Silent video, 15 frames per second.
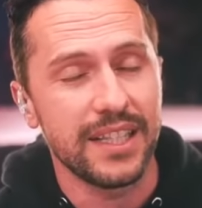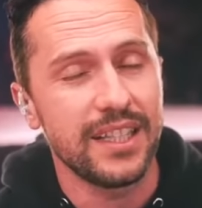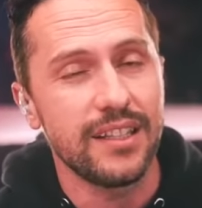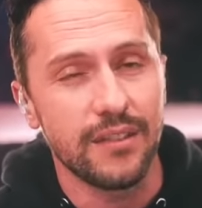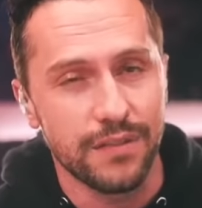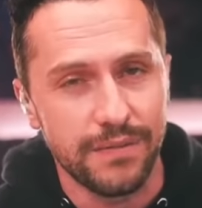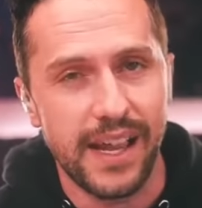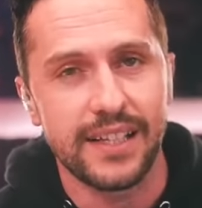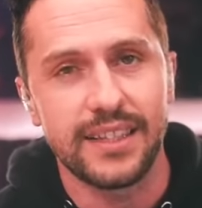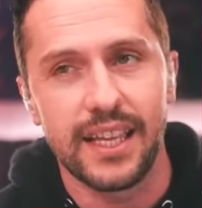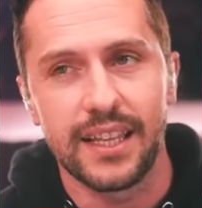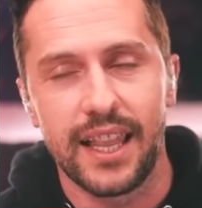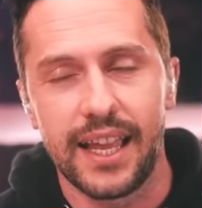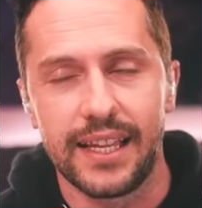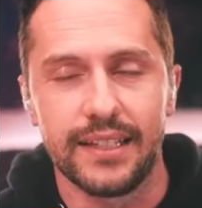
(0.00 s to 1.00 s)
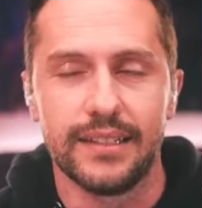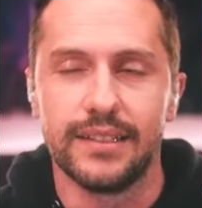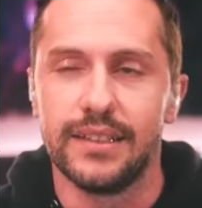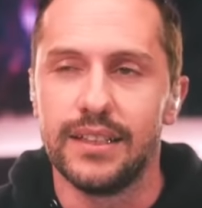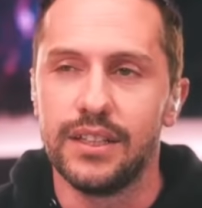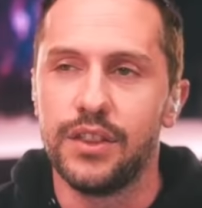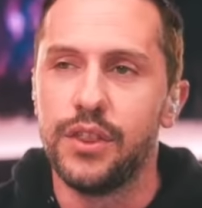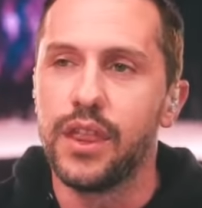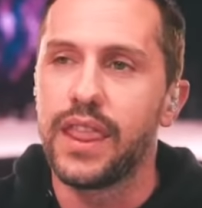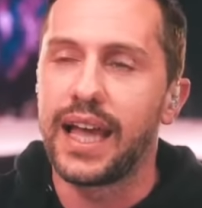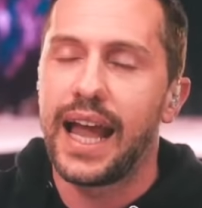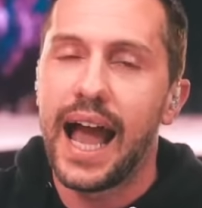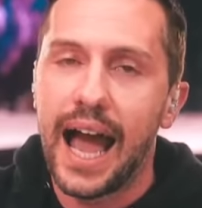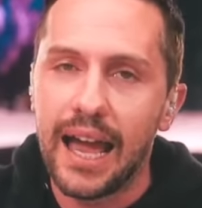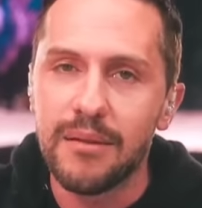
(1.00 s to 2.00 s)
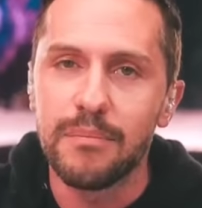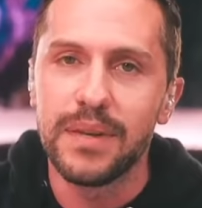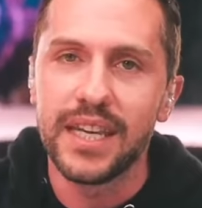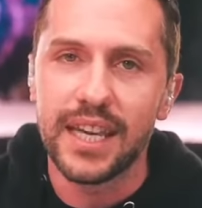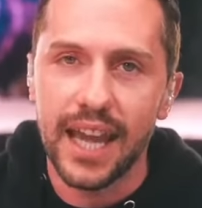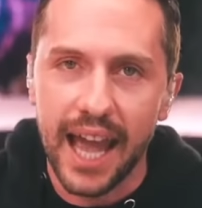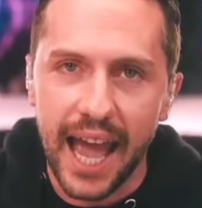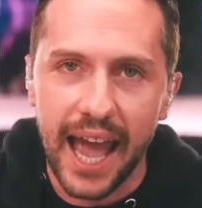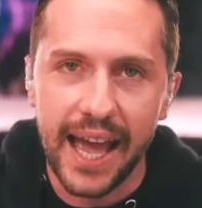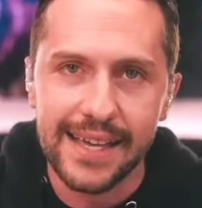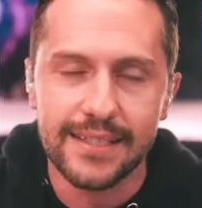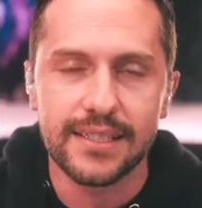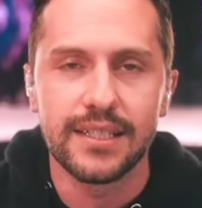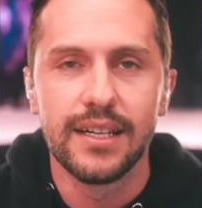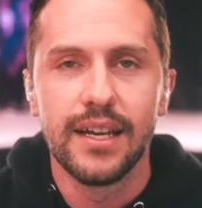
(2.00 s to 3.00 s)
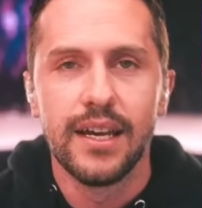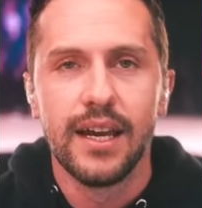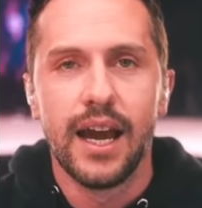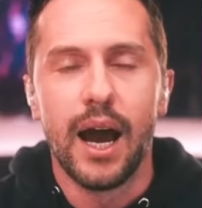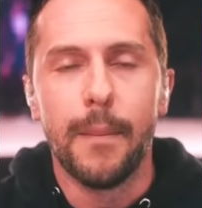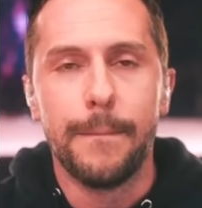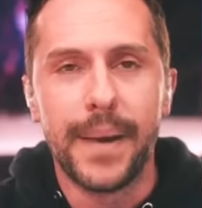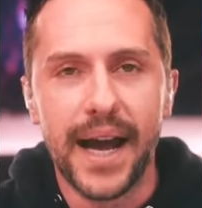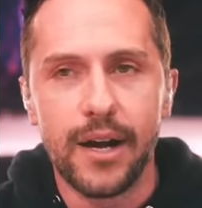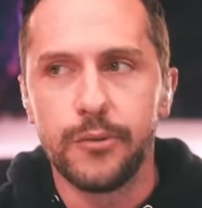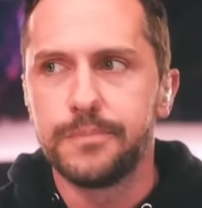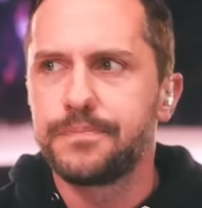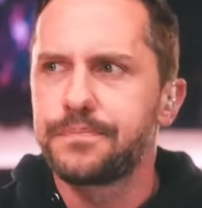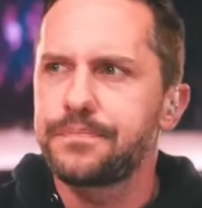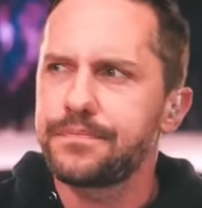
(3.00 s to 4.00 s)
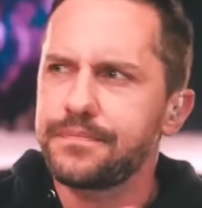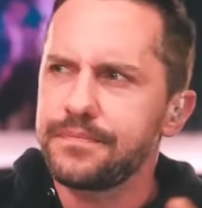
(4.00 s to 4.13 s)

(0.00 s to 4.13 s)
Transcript: I think the fact that like like I'm being asked about